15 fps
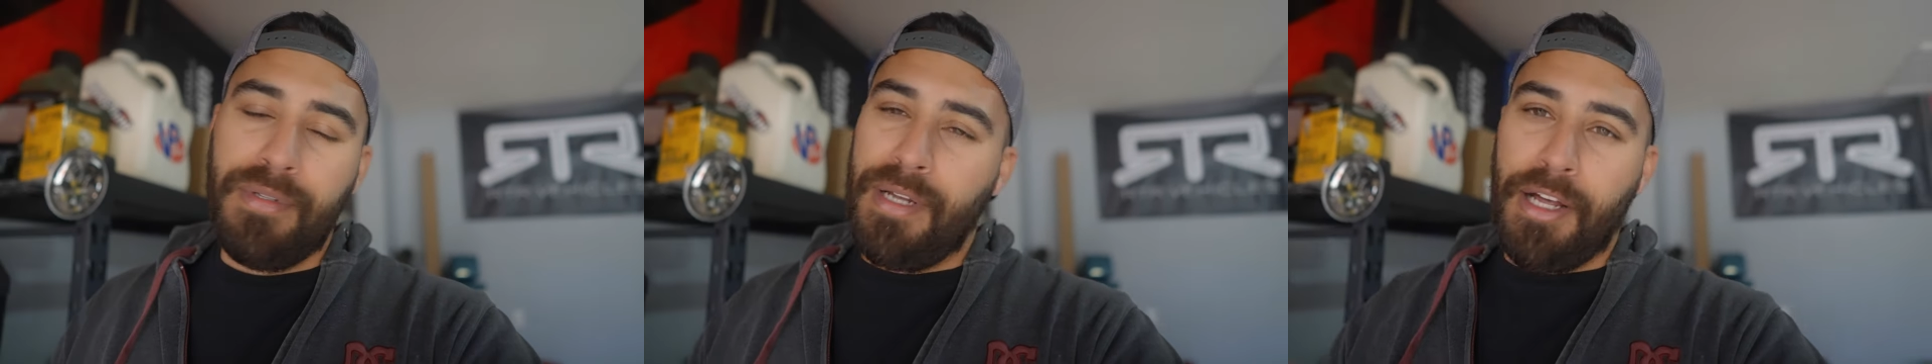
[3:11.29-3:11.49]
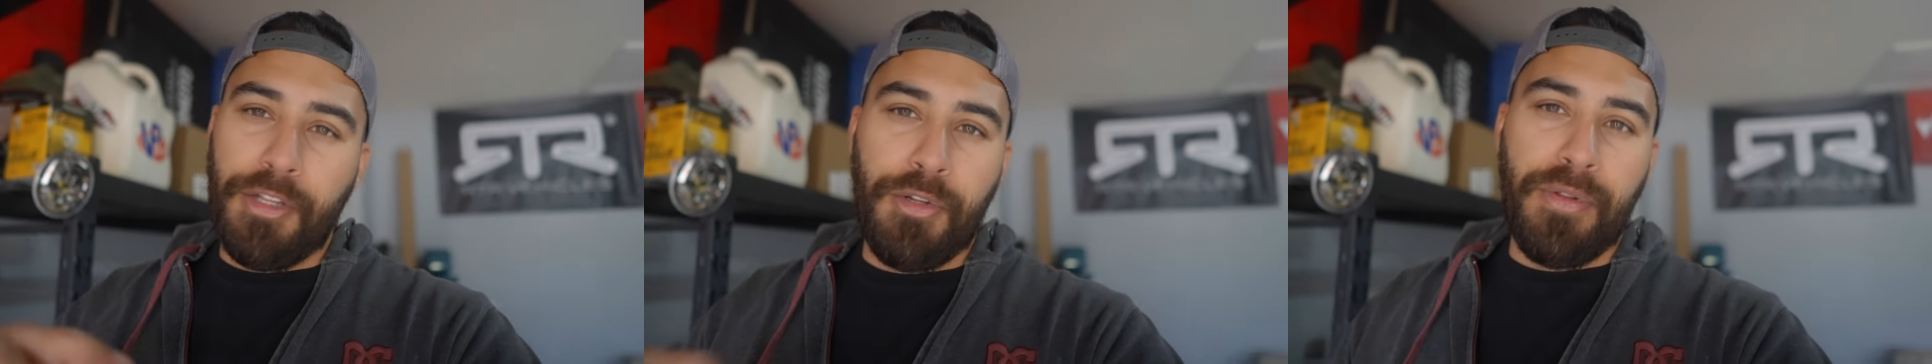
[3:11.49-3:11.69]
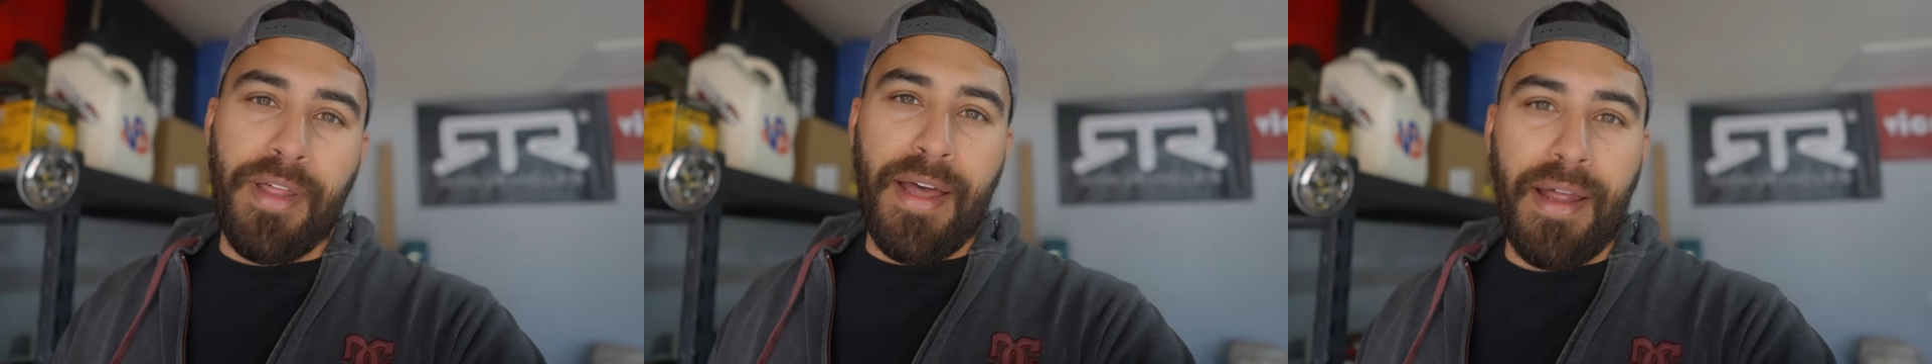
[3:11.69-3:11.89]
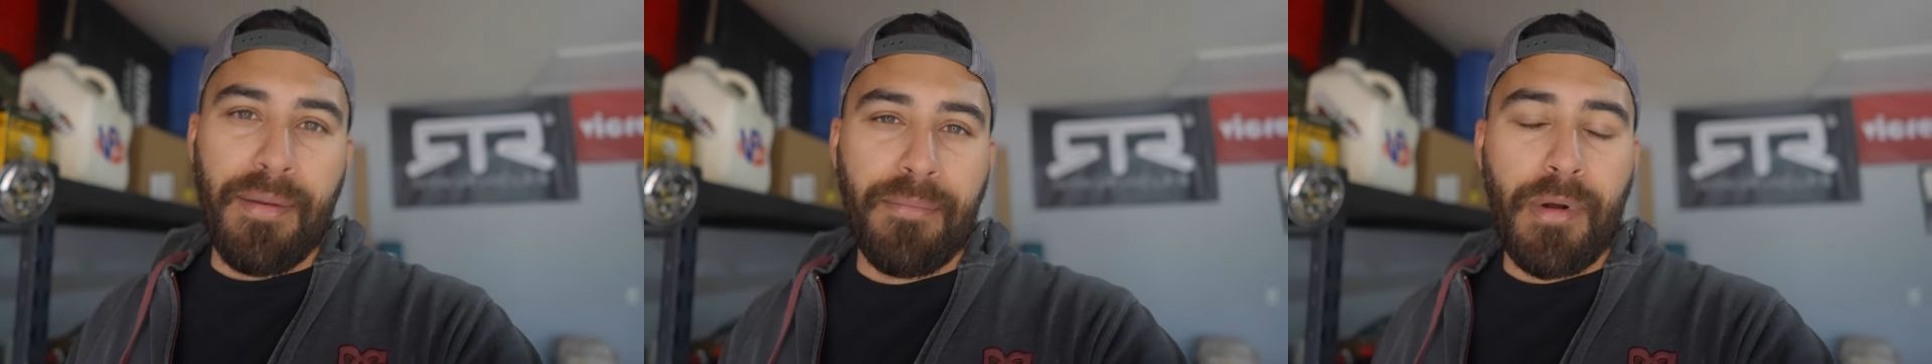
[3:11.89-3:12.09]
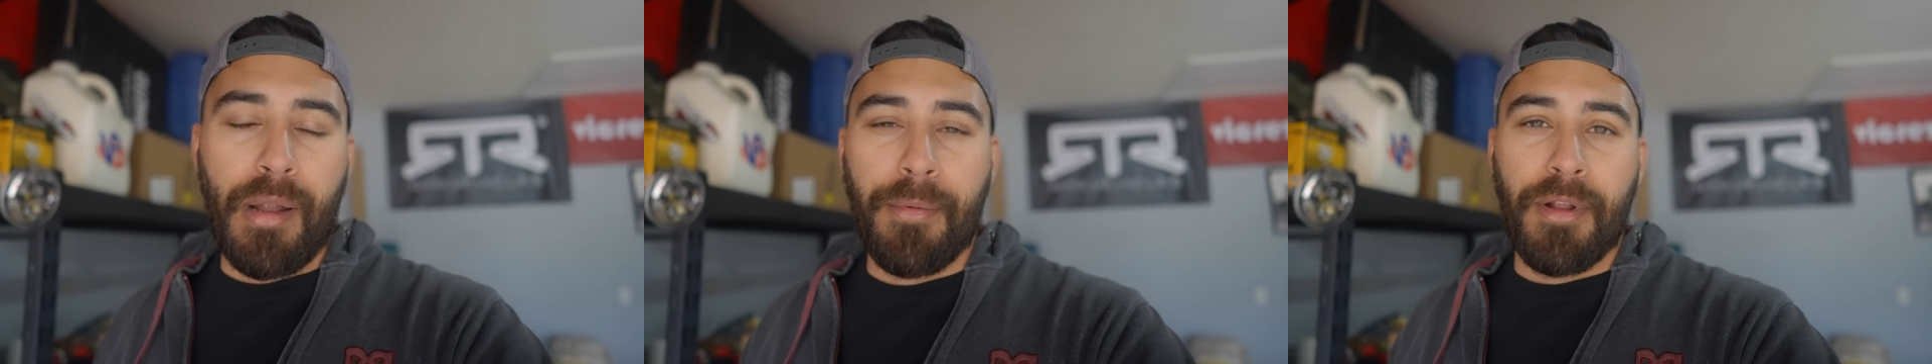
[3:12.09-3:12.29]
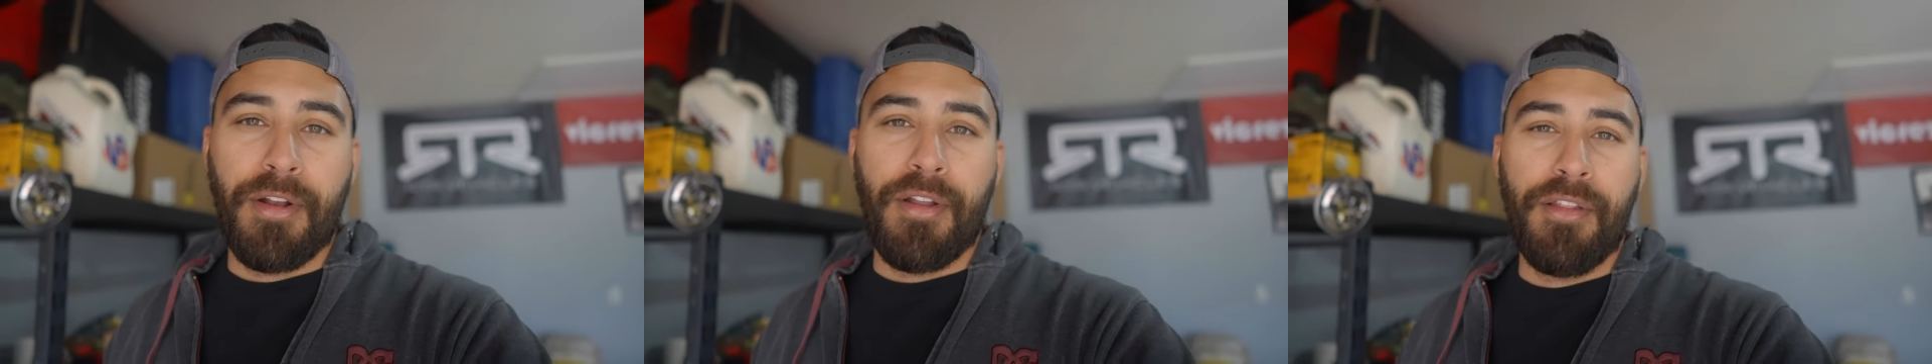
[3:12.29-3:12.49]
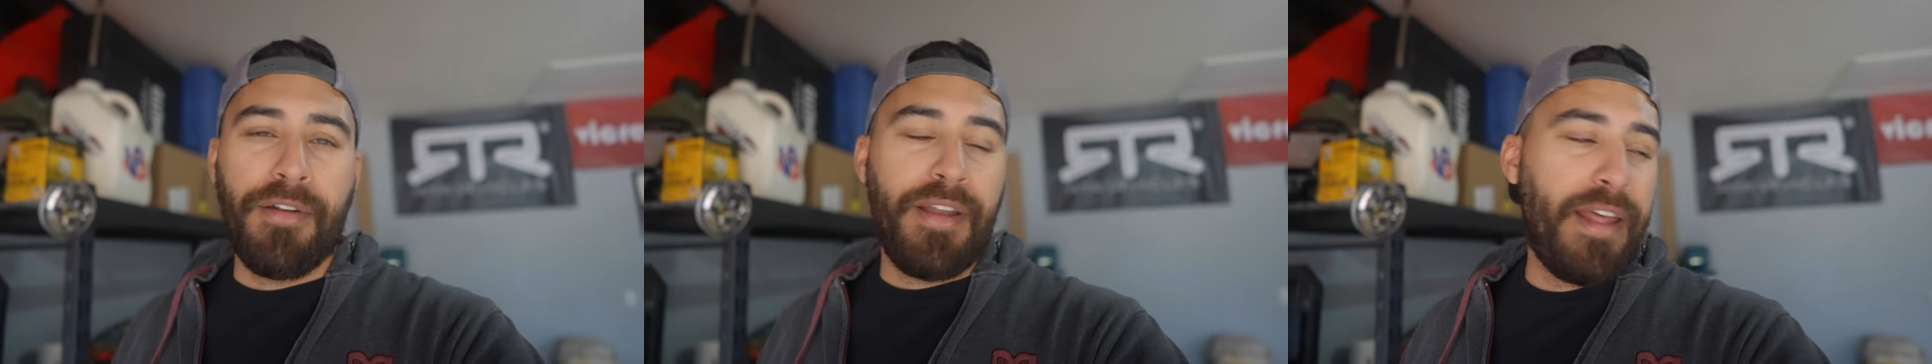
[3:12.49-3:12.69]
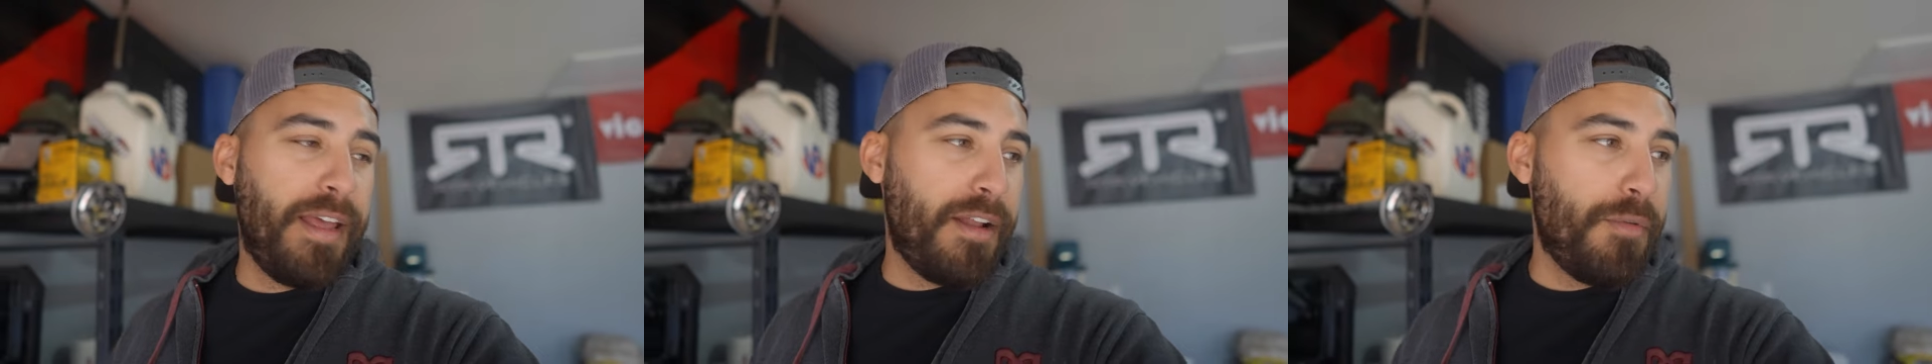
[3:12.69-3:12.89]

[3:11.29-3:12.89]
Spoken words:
I'll do that probably another day.